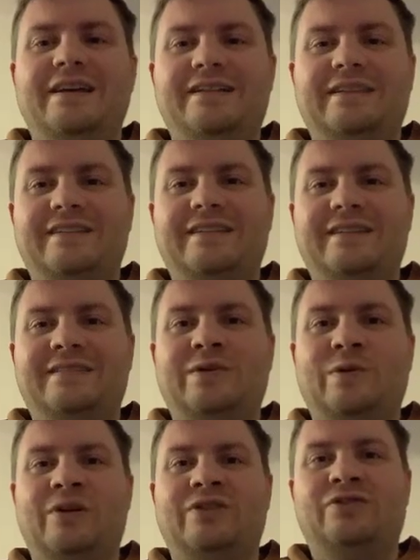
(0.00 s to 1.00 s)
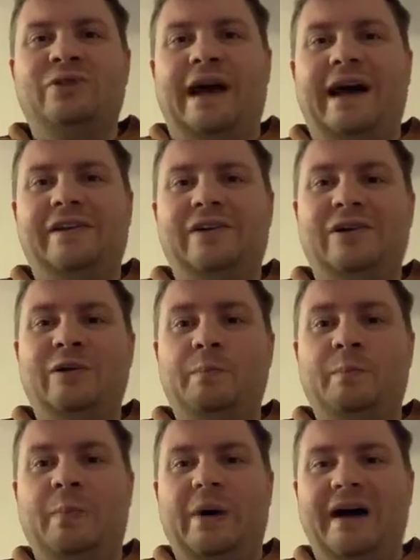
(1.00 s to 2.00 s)
Uh, this has so much to handle,
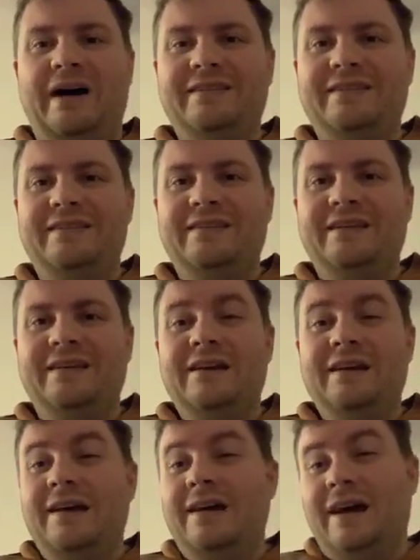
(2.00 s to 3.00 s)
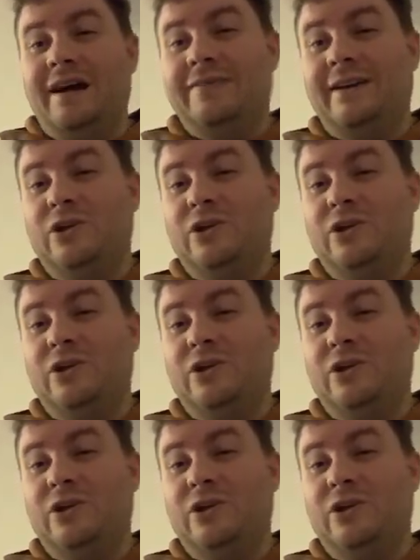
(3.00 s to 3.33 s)
but I think